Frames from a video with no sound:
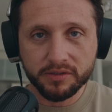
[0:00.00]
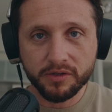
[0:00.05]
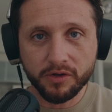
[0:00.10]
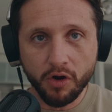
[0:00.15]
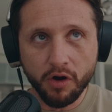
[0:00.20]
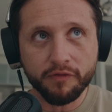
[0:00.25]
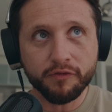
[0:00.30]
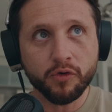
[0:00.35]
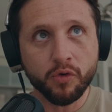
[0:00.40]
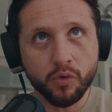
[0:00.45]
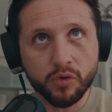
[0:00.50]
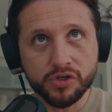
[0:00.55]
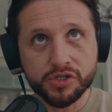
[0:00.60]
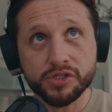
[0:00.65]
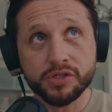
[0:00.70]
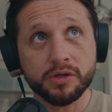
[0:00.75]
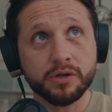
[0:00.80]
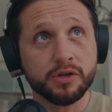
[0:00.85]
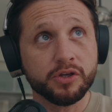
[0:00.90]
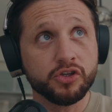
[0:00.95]
of
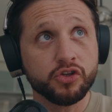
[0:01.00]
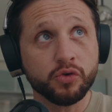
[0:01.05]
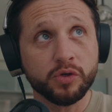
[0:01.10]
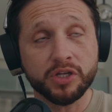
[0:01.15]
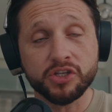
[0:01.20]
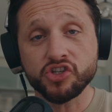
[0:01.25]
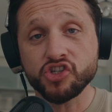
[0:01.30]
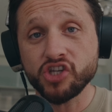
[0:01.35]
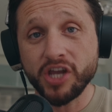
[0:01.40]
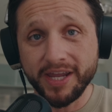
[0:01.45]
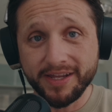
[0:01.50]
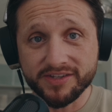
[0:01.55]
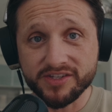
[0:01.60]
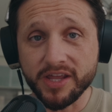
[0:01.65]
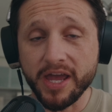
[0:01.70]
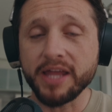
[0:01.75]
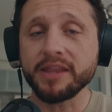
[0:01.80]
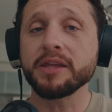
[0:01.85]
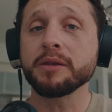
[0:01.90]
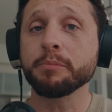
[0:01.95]
course, you can change
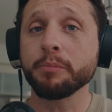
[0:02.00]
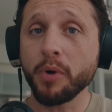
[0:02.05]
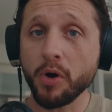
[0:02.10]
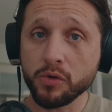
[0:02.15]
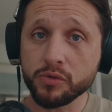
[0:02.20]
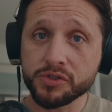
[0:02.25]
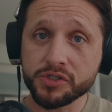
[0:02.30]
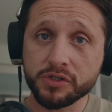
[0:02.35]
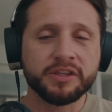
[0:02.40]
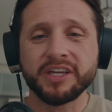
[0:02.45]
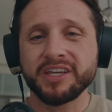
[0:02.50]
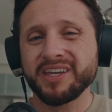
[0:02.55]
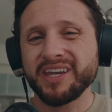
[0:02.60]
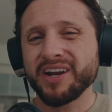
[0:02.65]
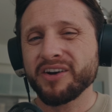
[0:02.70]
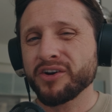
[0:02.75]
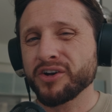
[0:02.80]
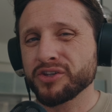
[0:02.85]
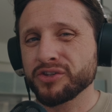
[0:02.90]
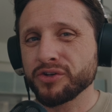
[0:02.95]
that in post. The
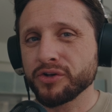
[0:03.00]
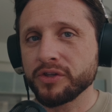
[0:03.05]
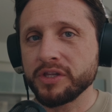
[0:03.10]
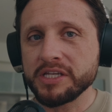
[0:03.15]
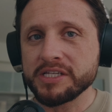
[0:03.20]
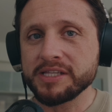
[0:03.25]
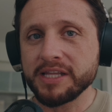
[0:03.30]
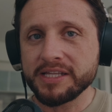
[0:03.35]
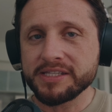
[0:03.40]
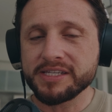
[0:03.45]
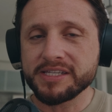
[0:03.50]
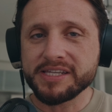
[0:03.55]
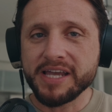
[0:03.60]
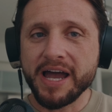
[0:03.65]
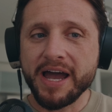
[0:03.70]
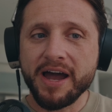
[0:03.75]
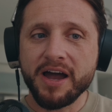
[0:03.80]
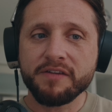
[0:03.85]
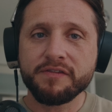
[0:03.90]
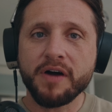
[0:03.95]
character these lenses
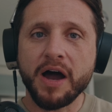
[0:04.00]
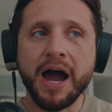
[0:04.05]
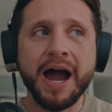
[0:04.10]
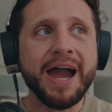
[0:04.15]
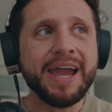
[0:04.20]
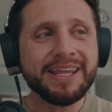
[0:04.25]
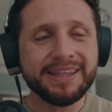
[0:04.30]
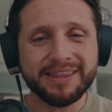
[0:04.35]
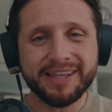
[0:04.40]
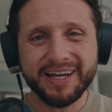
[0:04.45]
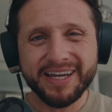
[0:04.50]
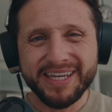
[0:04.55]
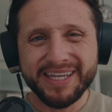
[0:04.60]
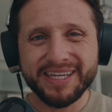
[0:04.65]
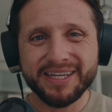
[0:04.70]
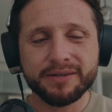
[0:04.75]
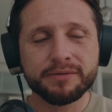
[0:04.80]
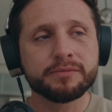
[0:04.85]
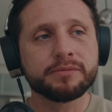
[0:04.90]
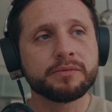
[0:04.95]
have, I
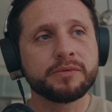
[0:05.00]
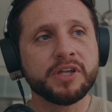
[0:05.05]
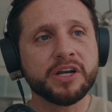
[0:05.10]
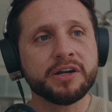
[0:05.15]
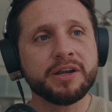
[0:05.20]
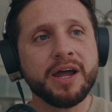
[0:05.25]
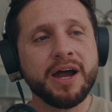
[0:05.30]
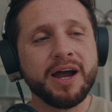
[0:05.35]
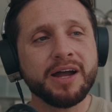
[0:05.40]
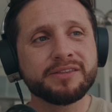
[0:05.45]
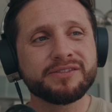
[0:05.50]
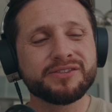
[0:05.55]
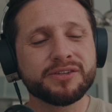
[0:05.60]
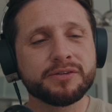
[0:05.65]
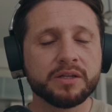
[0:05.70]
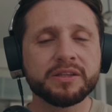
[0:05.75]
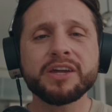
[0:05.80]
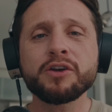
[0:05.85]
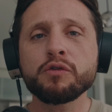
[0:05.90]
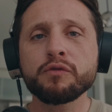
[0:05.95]
like. They
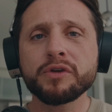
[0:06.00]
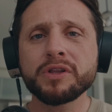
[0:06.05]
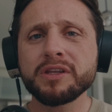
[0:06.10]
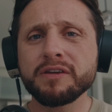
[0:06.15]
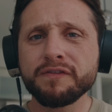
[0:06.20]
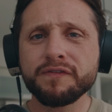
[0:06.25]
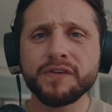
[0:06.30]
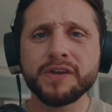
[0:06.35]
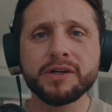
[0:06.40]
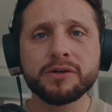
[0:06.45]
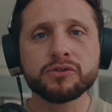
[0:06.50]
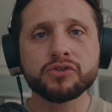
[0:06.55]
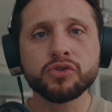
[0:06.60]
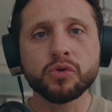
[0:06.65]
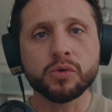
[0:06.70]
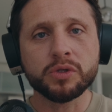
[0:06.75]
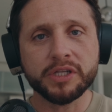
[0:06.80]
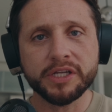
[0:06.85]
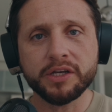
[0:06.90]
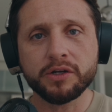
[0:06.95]
don't really feel too
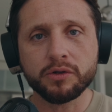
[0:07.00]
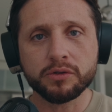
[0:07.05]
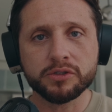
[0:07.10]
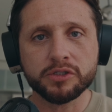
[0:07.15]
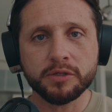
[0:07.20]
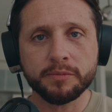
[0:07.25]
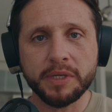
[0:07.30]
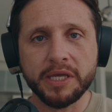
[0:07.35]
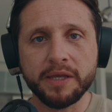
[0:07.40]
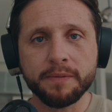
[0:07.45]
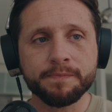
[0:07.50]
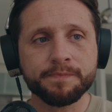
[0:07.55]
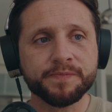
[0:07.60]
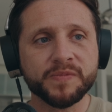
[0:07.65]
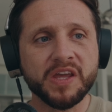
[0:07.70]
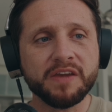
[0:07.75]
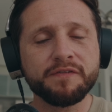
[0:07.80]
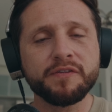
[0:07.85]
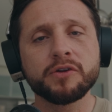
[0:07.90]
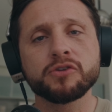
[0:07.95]
clinical to me.
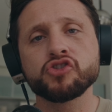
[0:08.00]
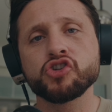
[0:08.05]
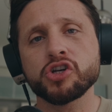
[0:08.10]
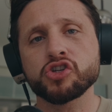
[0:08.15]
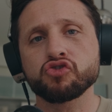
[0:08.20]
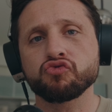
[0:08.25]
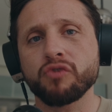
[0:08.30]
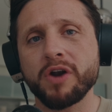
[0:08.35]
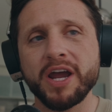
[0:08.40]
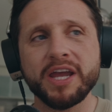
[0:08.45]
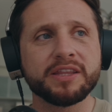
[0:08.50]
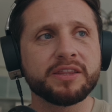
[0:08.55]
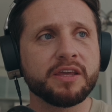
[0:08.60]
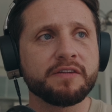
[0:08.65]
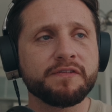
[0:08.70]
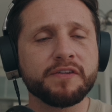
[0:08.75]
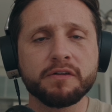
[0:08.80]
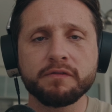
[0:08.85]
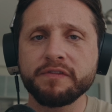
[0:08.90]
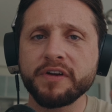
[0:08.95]
They feel just right. They
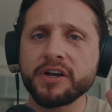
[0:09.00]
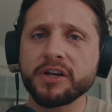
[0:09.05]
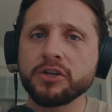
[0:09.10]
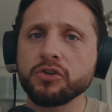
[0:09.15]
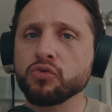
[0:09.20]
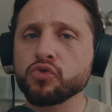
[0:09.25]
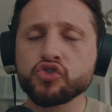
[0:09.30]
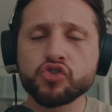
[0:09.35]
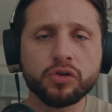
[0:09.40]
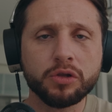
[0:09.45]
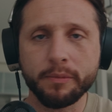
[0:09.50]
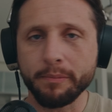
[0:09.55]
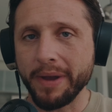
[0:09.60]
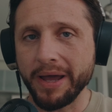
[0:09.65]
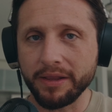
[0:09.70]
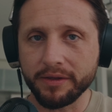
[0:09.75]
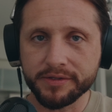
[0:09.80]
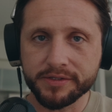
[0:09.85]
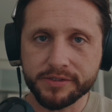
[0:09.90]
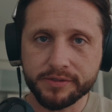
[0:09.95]
feel very neutral and
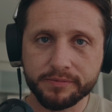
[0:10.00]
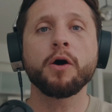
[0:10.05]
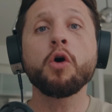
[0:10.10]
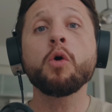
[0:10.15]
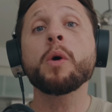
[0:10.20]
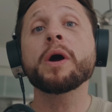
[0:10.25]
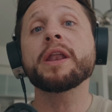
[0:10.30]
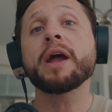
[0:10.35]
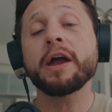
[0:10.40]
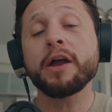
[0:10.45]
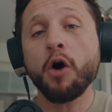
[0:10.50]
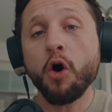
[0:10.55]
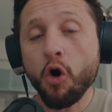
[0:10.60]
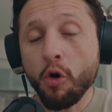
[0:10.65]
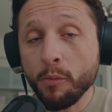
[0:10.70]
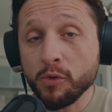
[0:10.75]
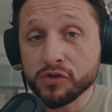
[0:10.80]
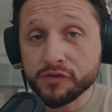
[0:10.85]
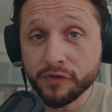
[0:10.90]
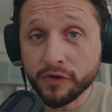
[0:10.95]
balanced. Oh, and I
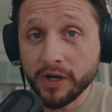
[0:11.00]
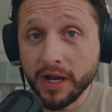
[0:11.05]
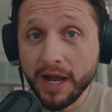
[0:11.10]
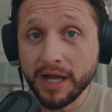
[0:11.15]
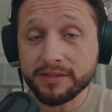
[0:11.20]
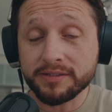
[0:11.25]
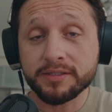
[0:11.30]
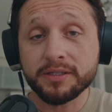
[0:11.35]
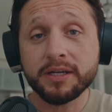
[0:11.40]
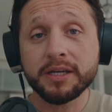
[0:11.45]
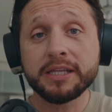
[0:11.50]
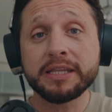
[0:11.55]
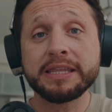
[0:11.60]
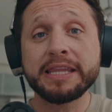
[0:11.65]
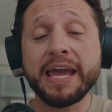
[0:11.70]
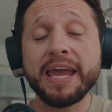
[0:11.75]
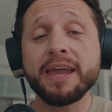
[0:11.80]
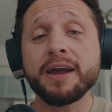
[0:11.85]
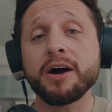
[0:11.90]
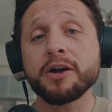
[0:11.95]
almost forgot,
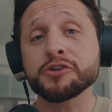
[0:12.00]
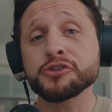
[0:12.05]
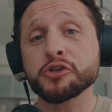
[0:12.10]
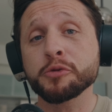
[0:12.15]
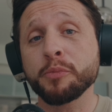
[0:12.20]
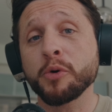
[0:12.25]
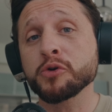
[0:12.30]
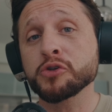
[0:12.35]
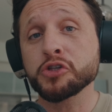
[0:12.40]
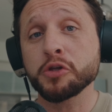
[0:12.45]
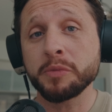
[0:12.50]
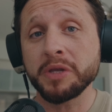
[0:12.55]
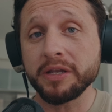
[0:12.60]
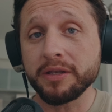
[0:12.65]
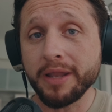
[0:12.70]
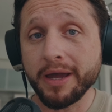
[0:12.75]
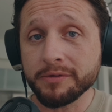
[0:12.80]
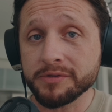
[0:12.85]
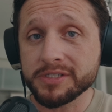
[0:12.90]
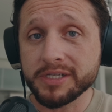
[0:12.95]
they are supposed to be
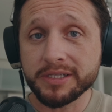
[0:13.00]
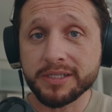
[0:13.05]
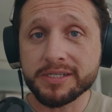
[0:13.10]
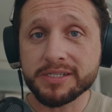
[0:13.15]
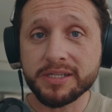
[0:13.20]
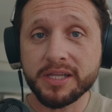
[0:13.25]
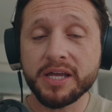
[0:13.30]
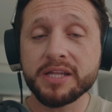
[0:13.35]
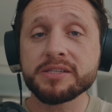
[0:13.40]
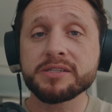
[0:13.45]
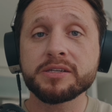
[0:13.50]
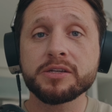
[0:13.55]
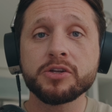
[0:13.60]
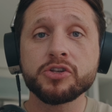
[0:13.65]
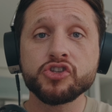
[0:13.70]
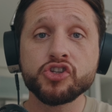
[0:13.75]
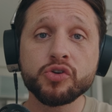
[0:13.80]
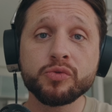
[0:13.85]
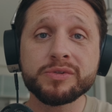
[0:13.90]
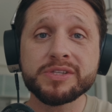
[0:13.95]
announcing this lens
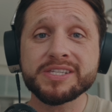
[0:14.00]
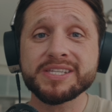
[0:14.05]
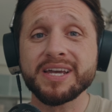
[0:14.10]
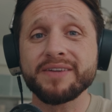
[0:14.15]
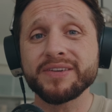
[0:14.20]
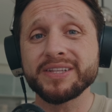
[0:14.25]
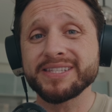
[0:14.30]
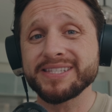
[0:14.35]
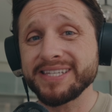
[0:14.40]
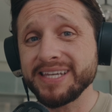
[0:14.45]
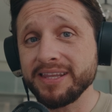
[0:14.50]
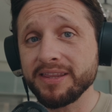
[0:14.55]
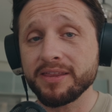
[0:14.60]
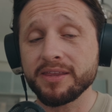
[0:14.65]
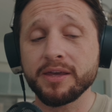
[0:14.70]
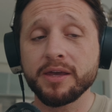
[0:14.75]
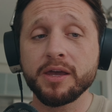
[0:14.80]
June 17th